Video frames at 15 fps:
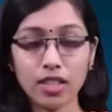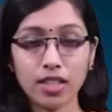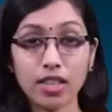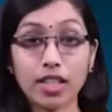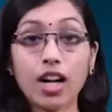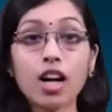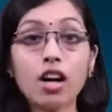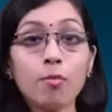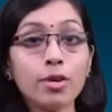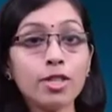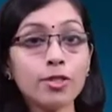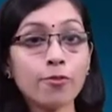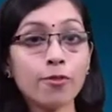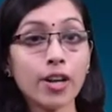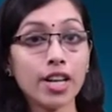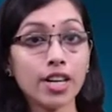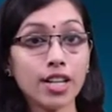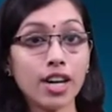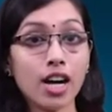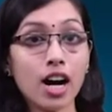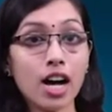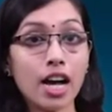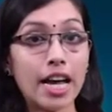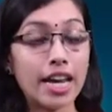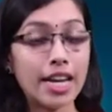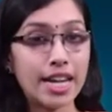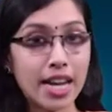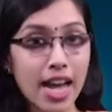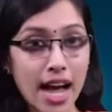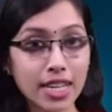The Government of India
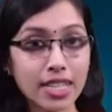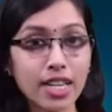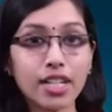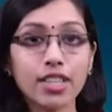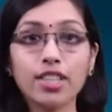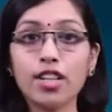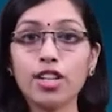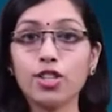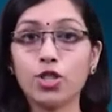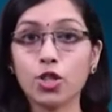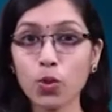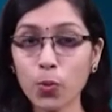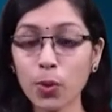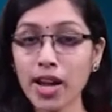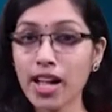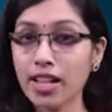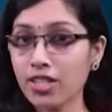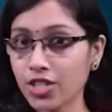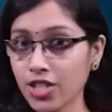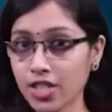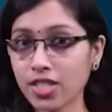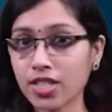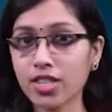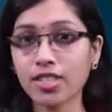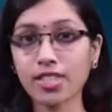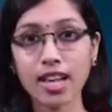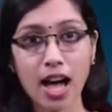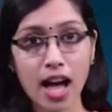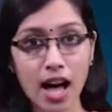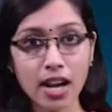enacted the Juvenile Justice
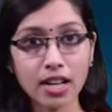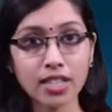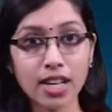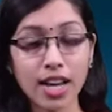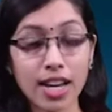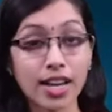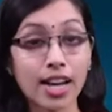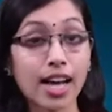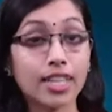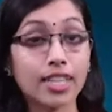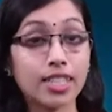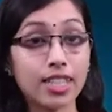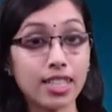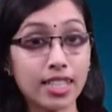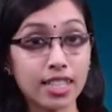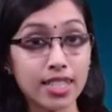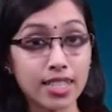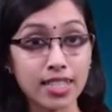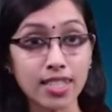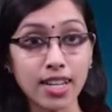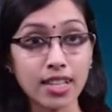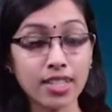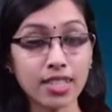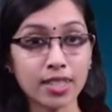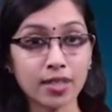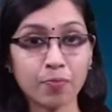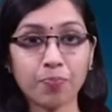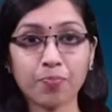Act in 1986.